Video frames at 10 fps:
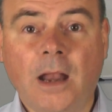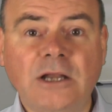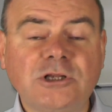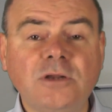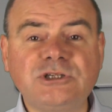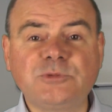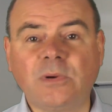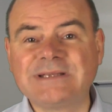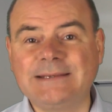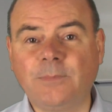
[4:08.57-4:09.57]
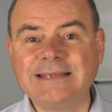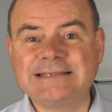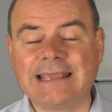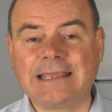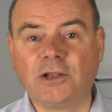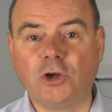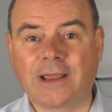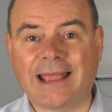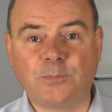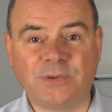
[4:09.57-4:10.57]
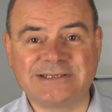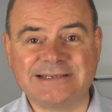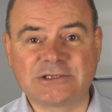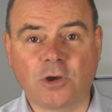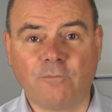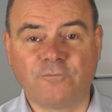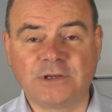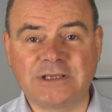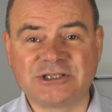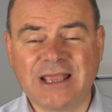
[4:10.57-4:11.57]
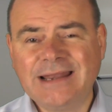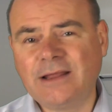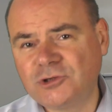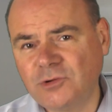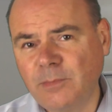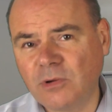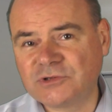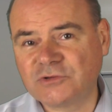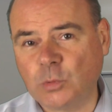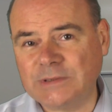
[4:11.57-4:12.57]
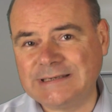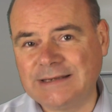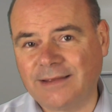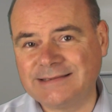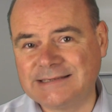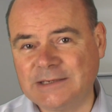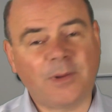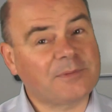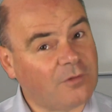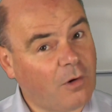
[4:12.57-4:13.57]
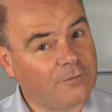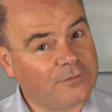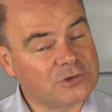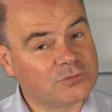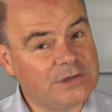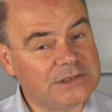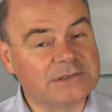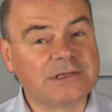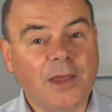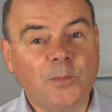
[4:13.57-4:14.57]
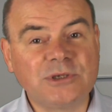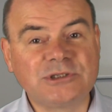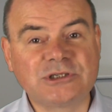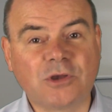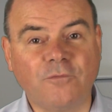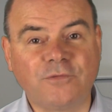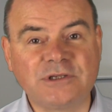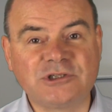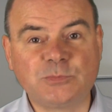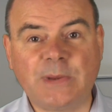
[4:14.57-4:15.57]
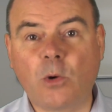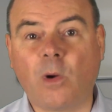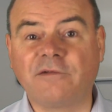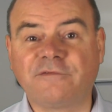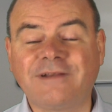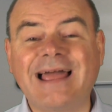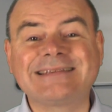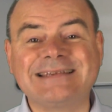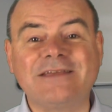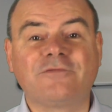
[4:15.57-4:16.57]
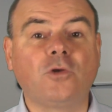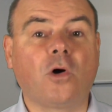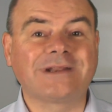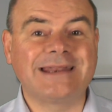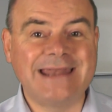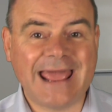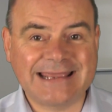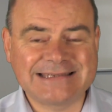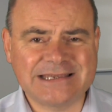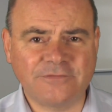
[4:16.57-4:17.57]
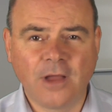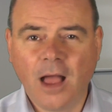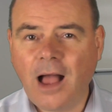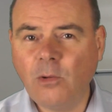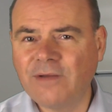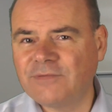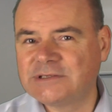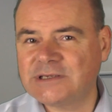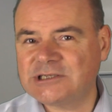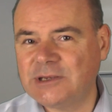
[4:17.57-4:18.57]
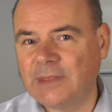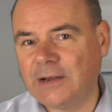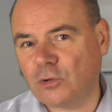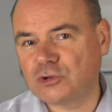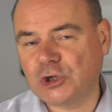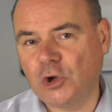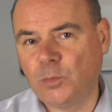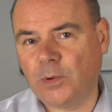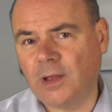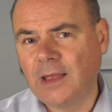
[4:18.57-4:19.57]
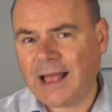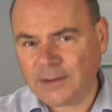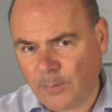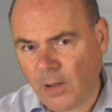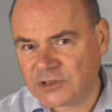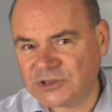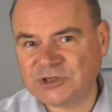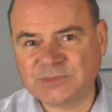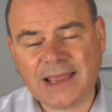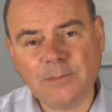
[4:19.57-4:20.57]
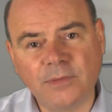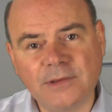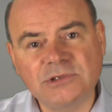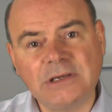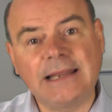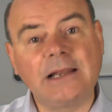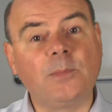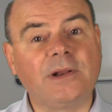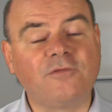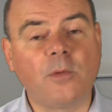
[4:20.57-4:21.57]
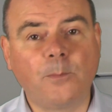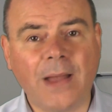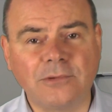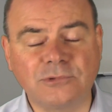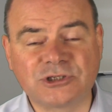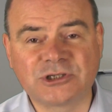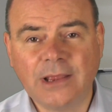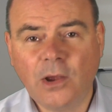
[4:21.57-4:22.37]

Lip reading: Let's close this bulletin by taking a look at business confidence. Now, during most of 2019, perhaps for obvious reasons, business confidence has been quite flat, if not negative. However, it does seem that in October and parts of September, there was a little bit of a bounce.